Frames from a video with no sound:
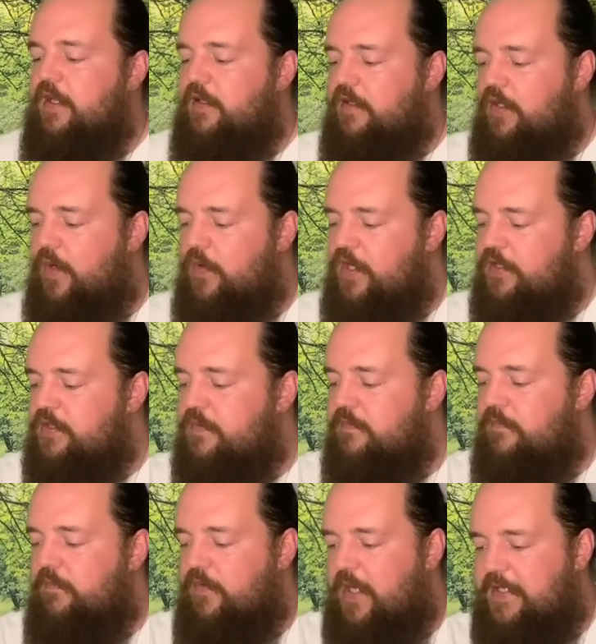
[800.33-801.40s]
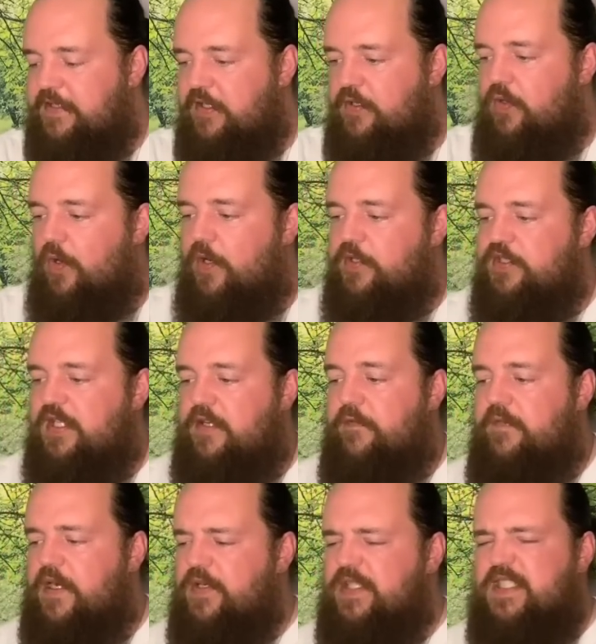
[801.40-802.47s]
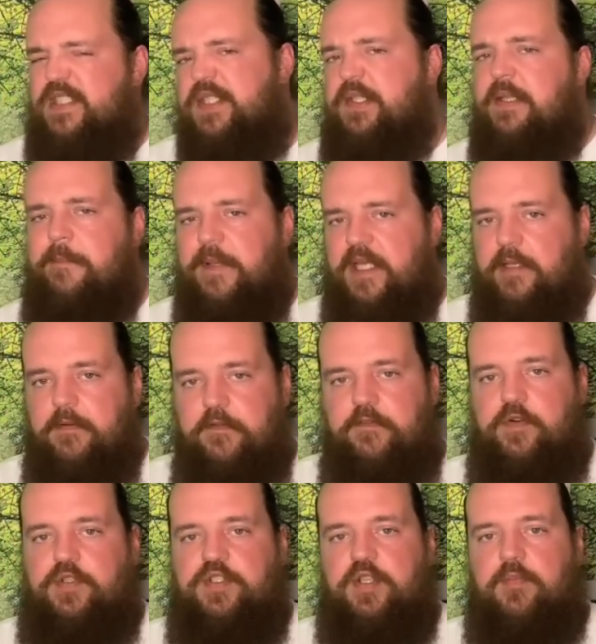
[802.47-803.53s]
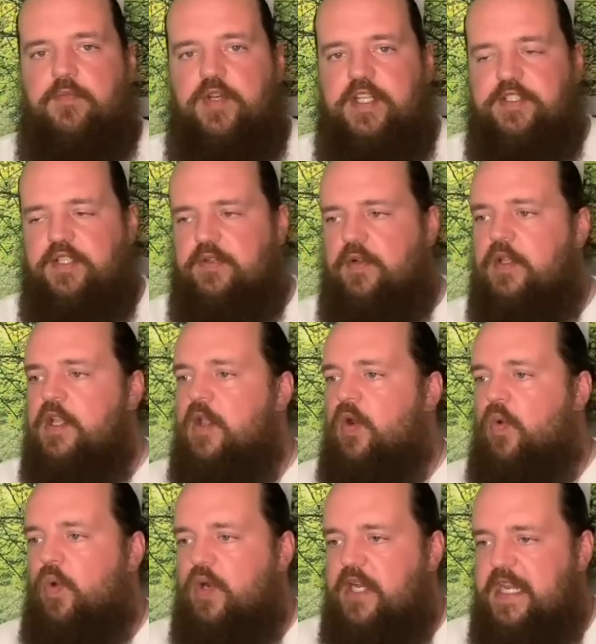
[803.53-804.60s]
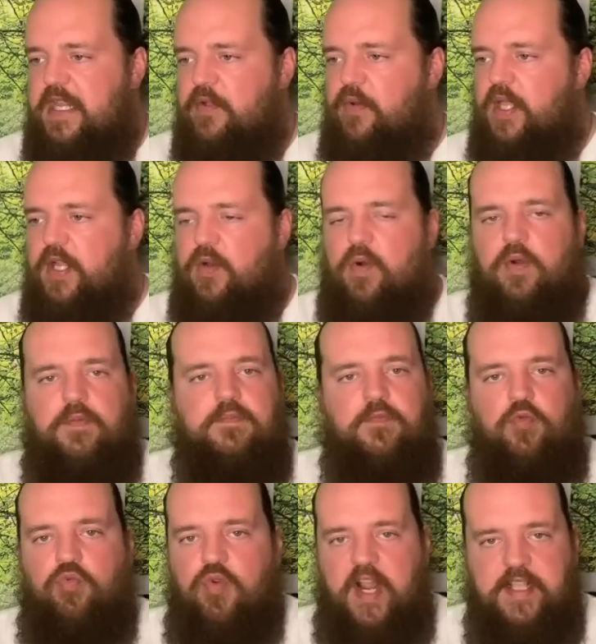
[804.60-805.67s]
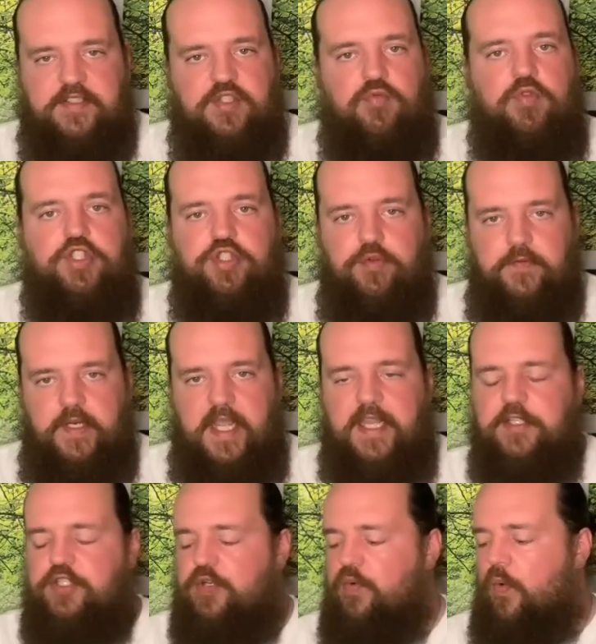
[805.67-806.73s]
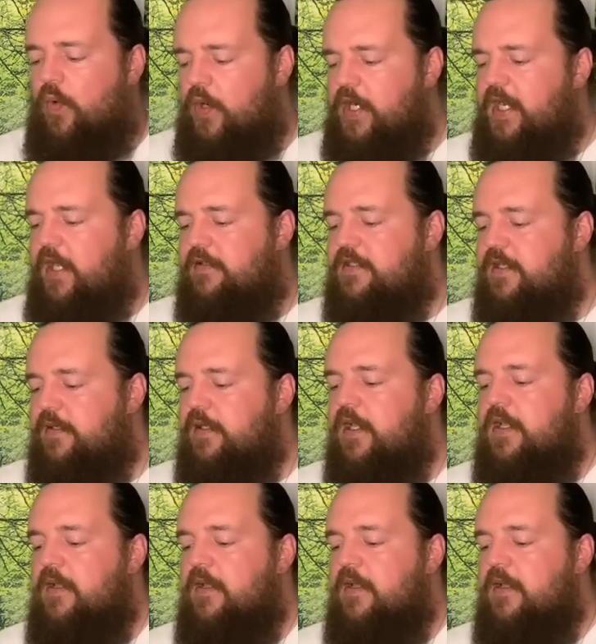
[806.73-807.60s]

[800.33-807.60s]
Notice Lots of cards that are very sleepy for some reason, or healing, or rest, rejuvenation oriented.